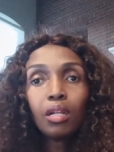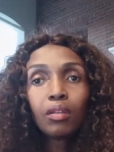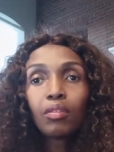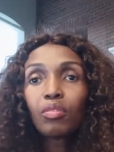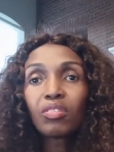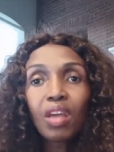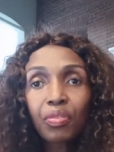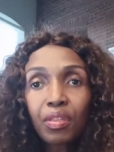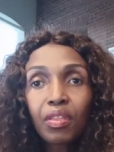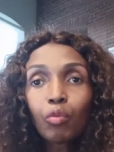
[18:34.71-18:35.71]
there is
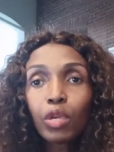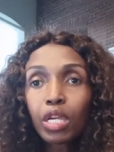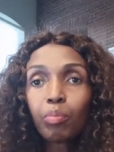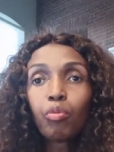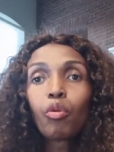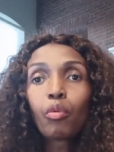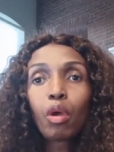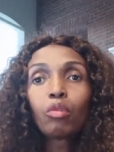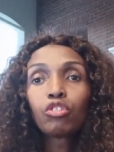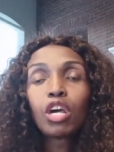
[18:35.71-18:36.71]
nothing that we can pour
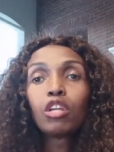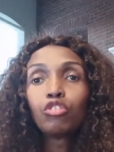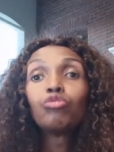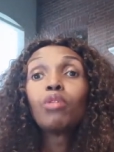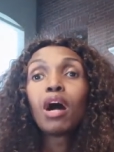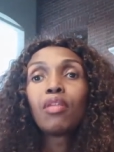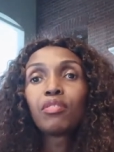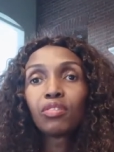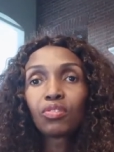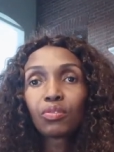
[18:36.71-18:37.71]
out unto
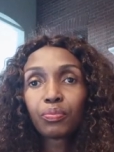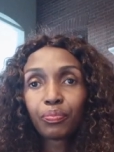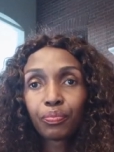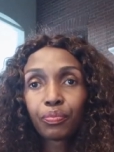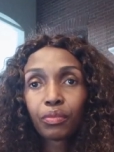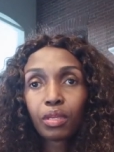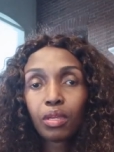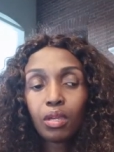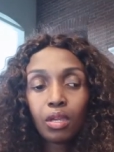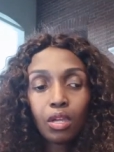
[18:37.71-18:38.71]
others.
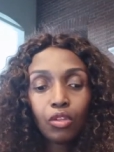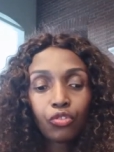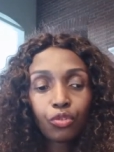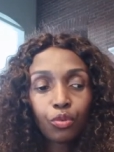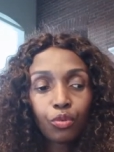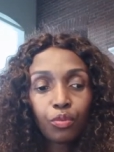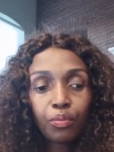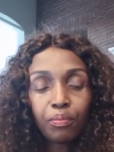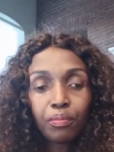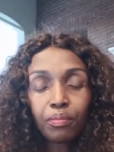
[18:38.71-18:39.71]
So
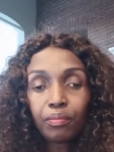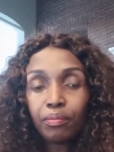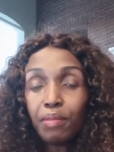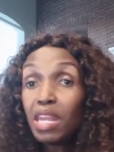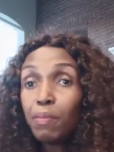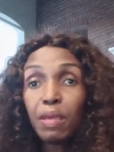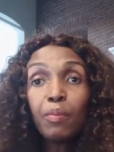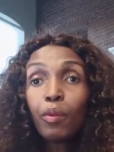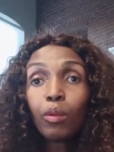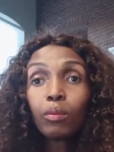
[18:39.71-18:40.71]
many
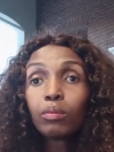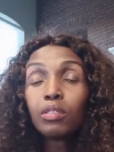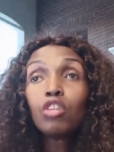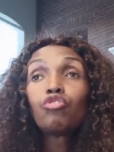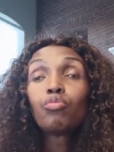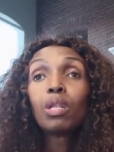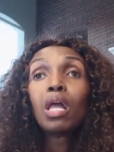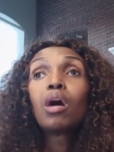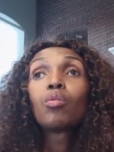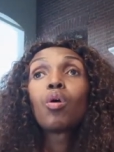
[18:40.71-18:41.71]
people need to
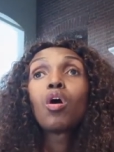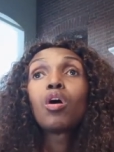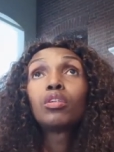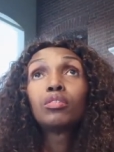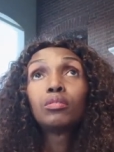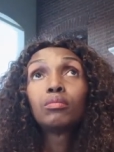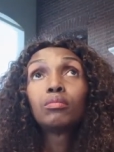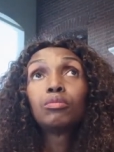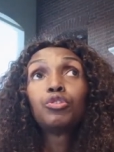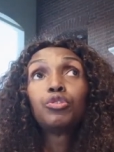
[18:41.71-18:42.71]
allow God
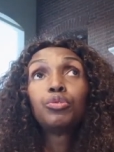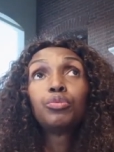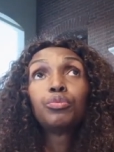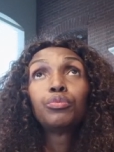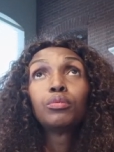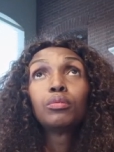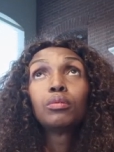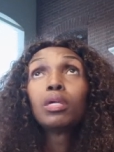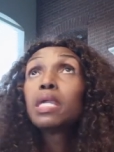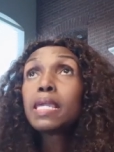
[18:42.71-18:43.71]
to
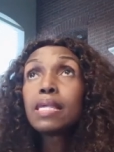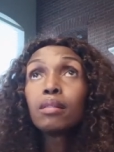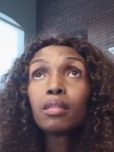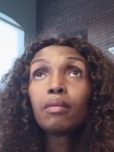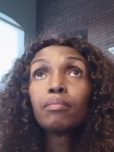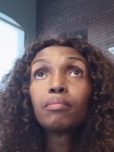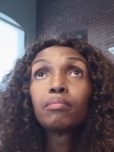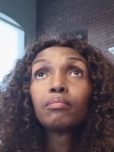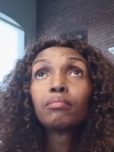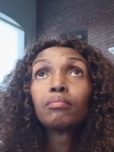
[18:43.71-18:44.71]
heal them,
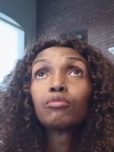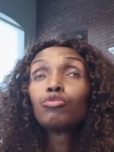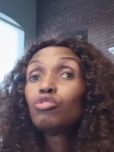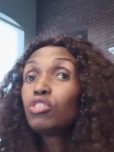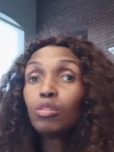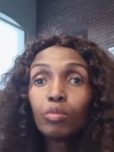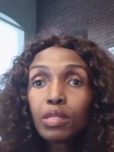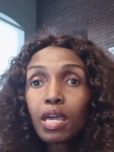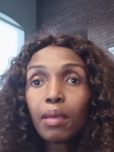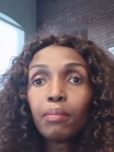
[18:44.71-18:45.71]
to deal with
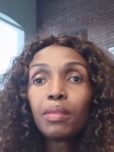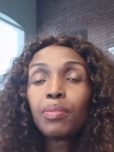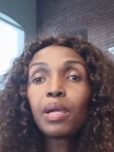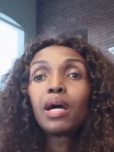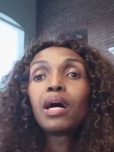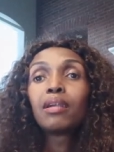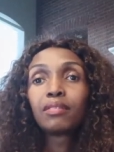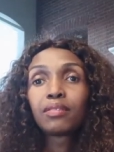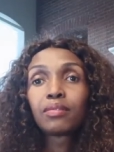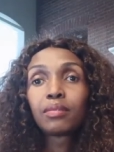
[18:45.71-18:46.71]
them in their
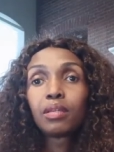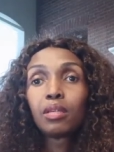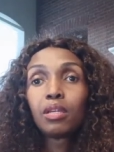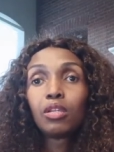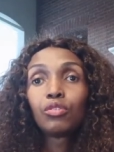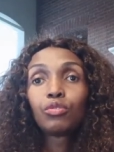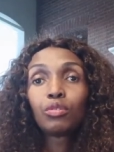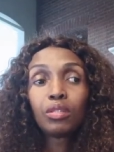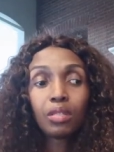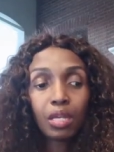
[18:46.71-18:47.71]
hearts,
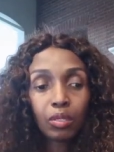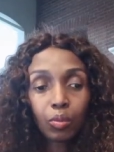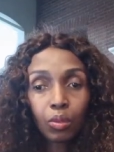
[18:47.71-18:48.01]
so that